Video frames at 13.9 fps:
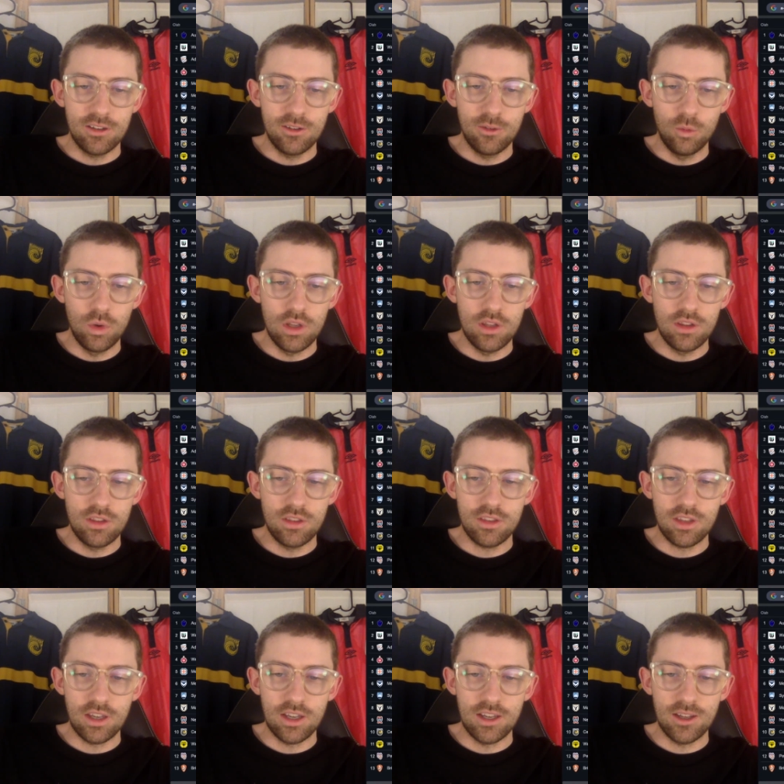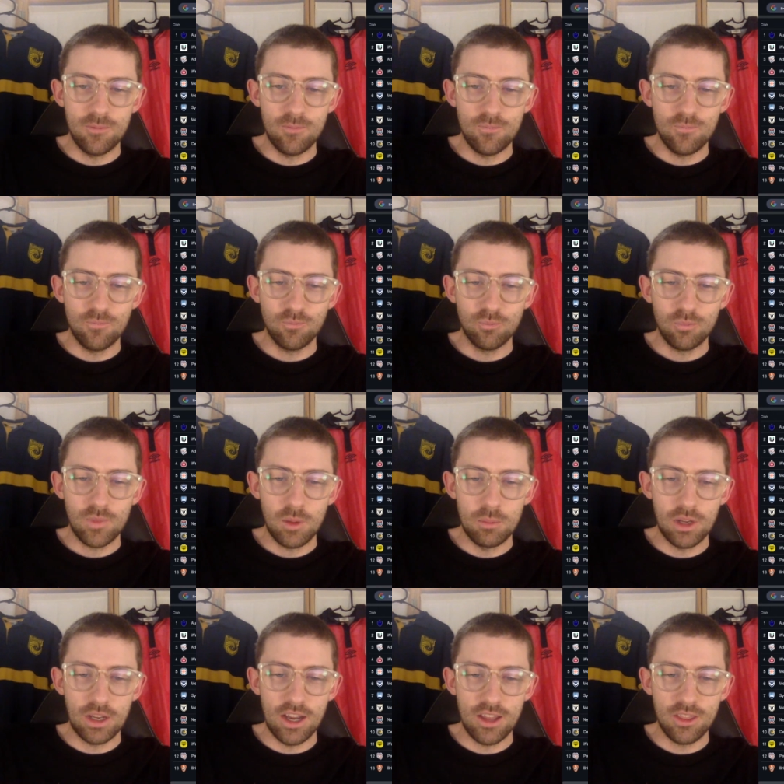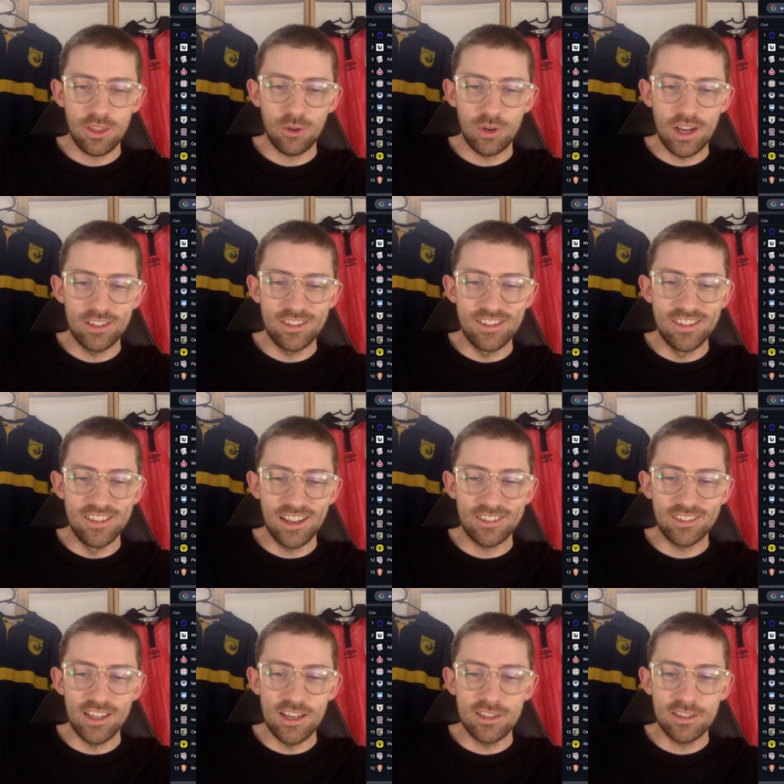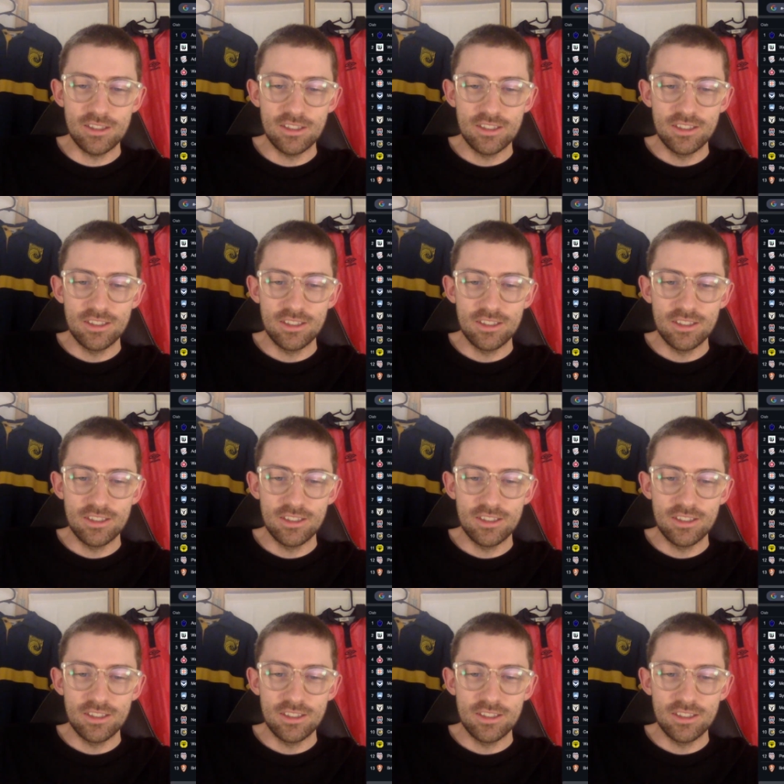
with Macarthur crowds next season,